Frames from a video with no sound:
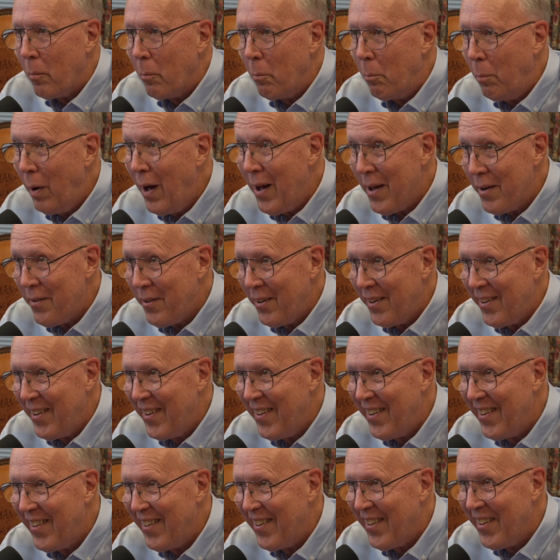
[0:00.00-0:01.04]
But
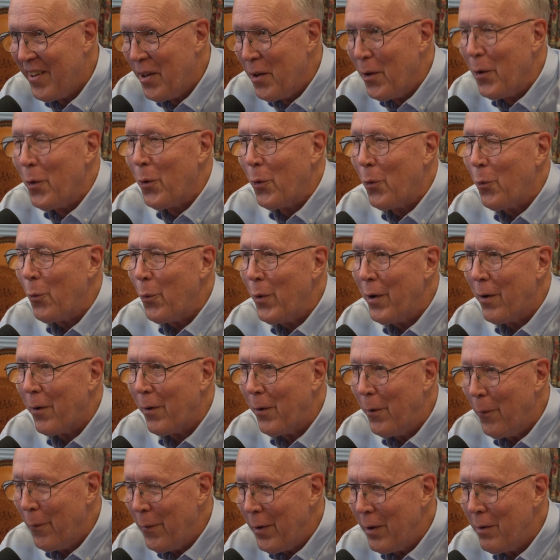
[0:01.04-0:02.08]
we are
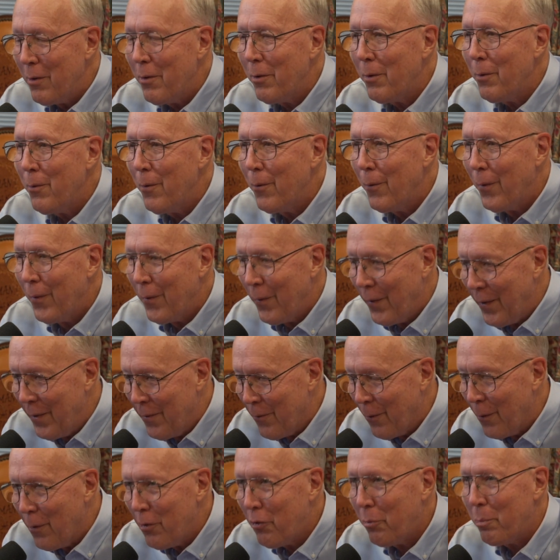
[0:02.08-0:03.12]
going to
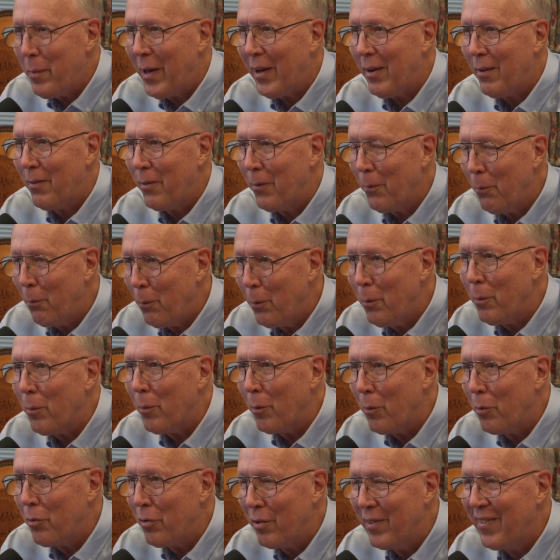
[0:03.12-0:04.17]
respect the
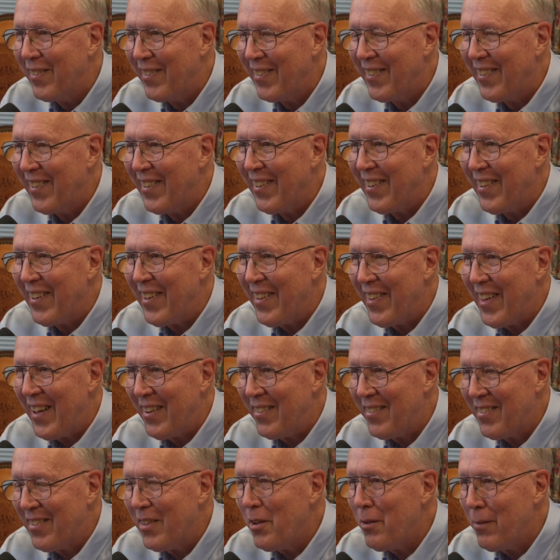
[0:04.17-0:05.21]
rules.
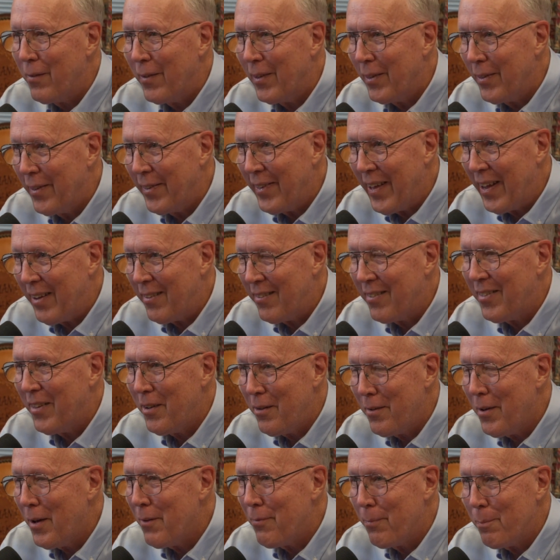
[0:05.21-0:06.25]
That's the
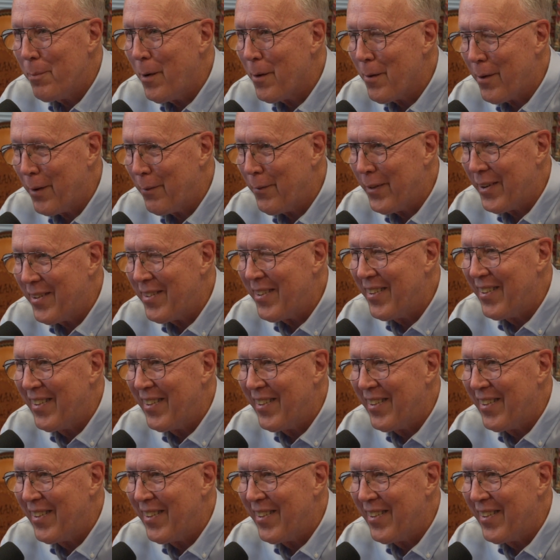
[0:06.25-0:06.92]
tough part of it.